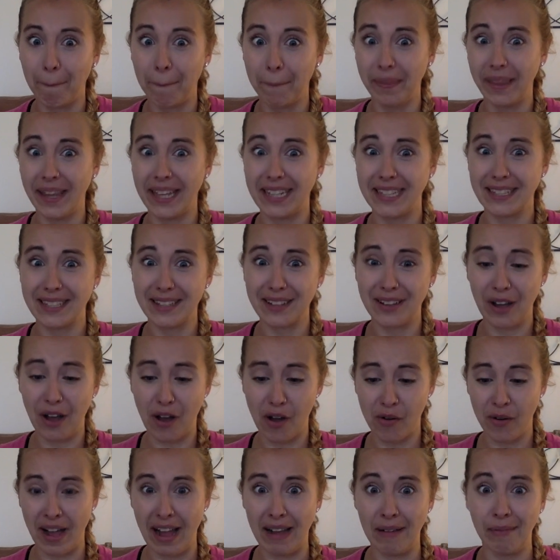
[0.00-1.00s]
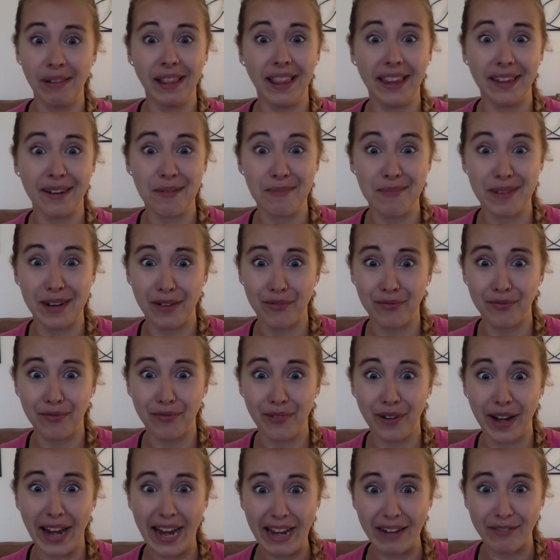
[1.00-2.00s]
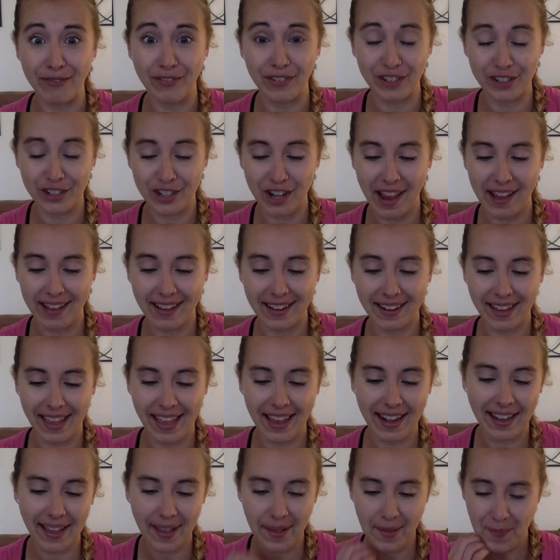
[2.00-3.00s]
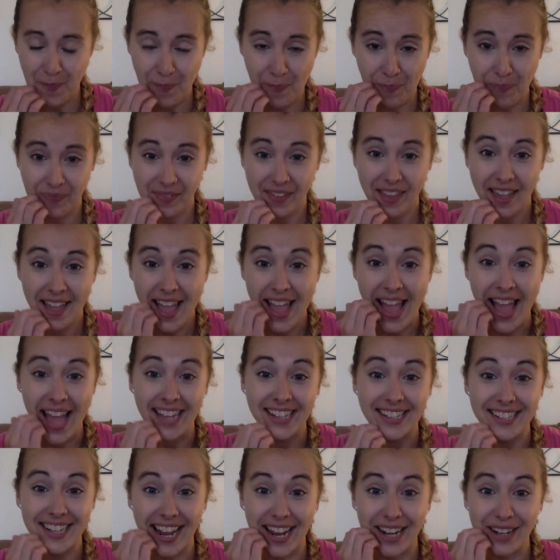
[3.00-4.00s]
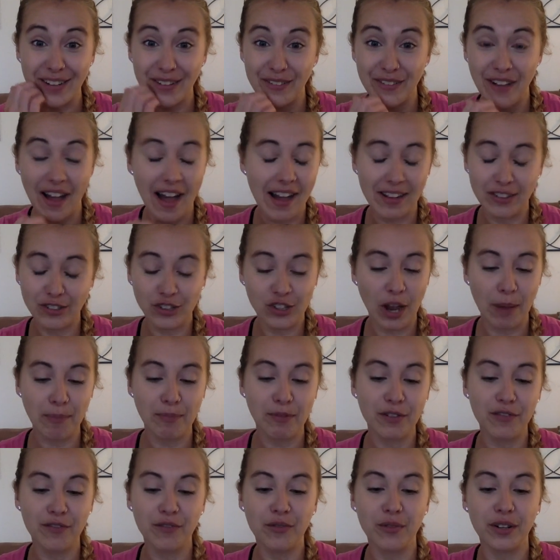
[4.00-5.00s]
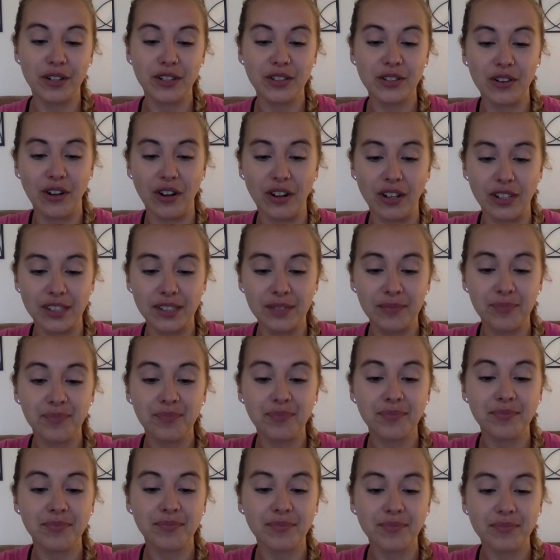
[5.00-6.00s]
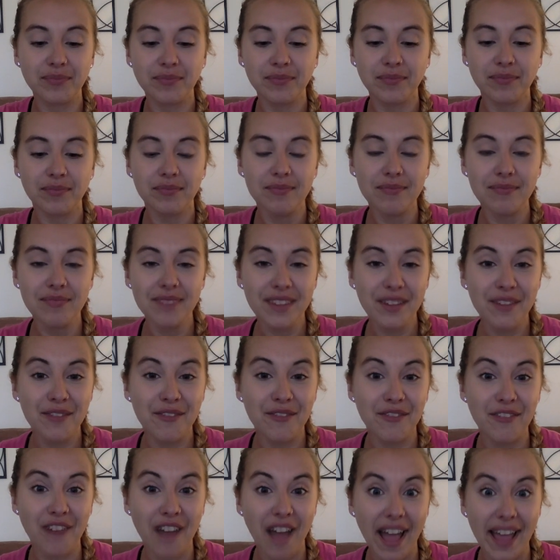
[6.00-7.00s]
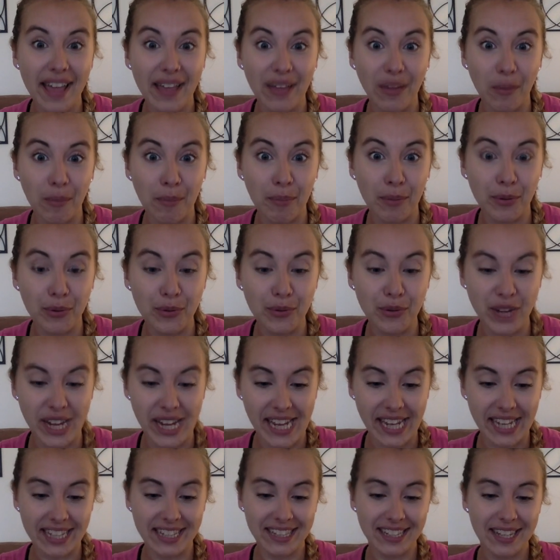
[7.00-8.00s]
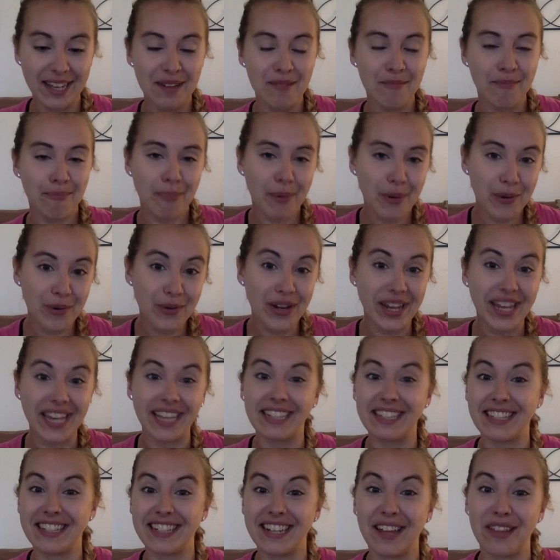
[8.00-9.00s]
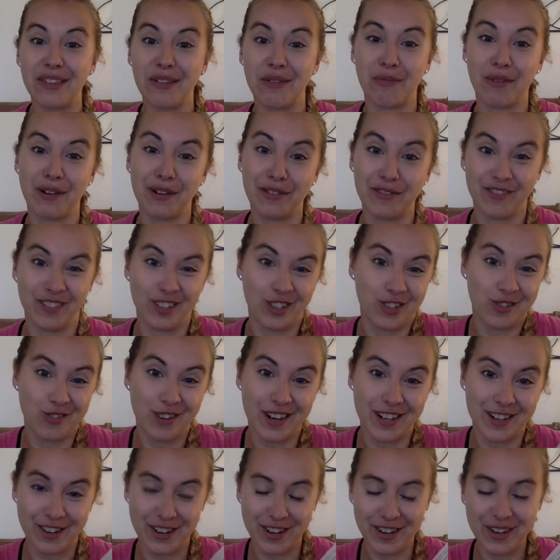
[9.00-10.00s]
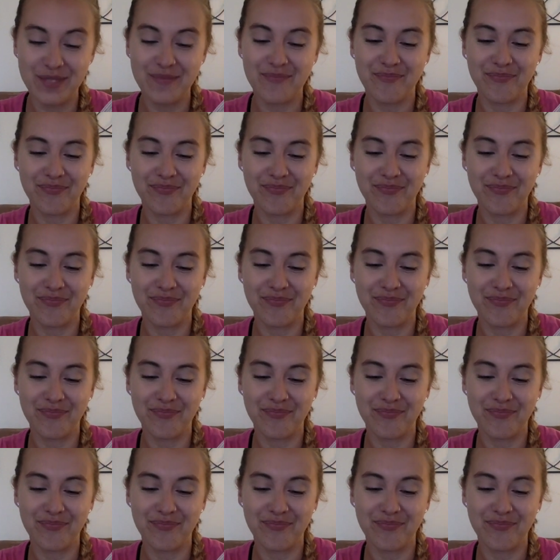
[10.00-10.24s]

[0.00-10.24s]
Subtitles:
Let's go. I'm a little bit afraid for Jack and Annie. Chapter 4 is called Vile Booty. Booty is another word for treasure.